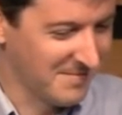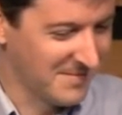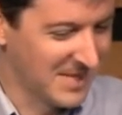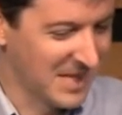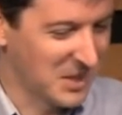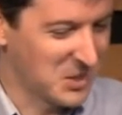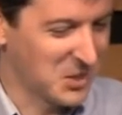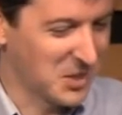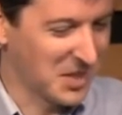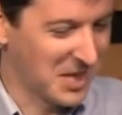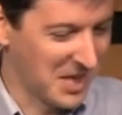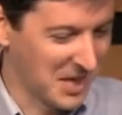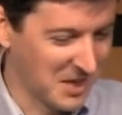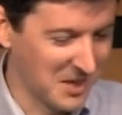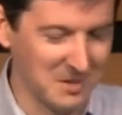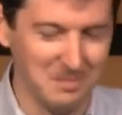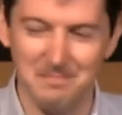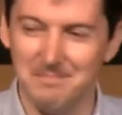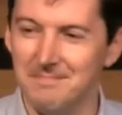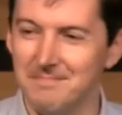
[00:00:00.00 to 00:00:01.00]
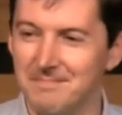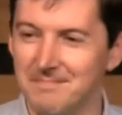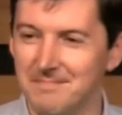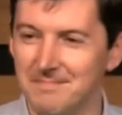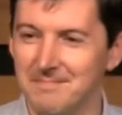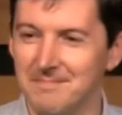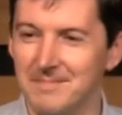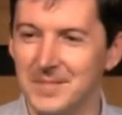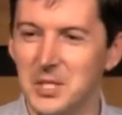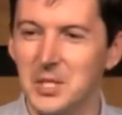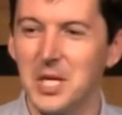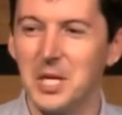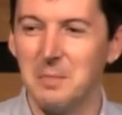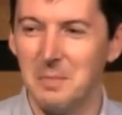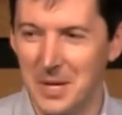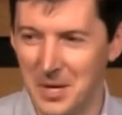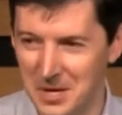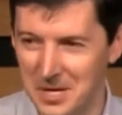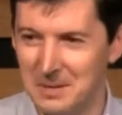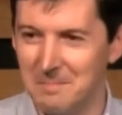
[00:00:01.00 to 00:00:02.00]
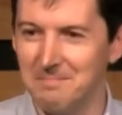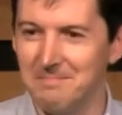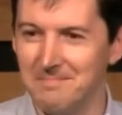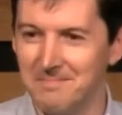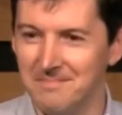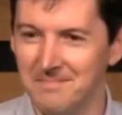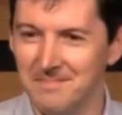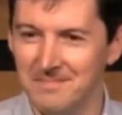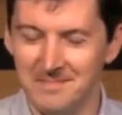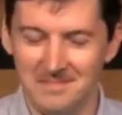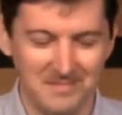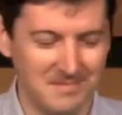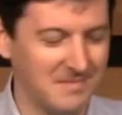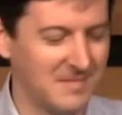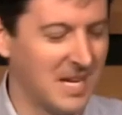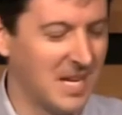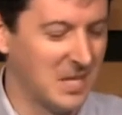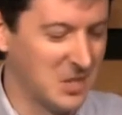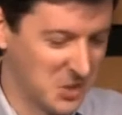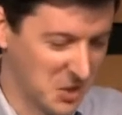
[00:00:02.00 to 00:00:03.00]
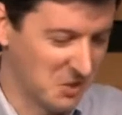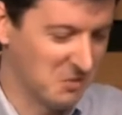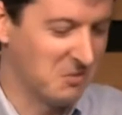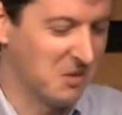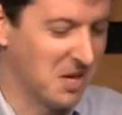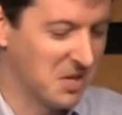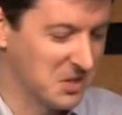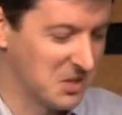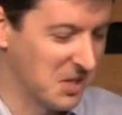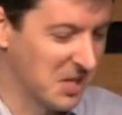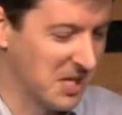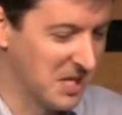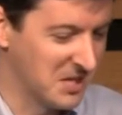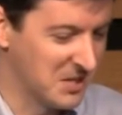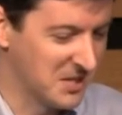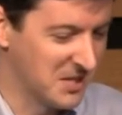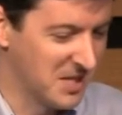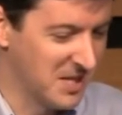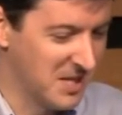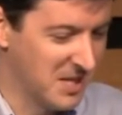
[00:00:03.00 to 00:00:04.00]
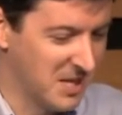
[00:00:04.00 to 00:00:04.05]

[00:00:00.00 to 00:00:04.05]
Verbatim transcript: That's going to kill him, it's going to bury him, and he's going to fossilize.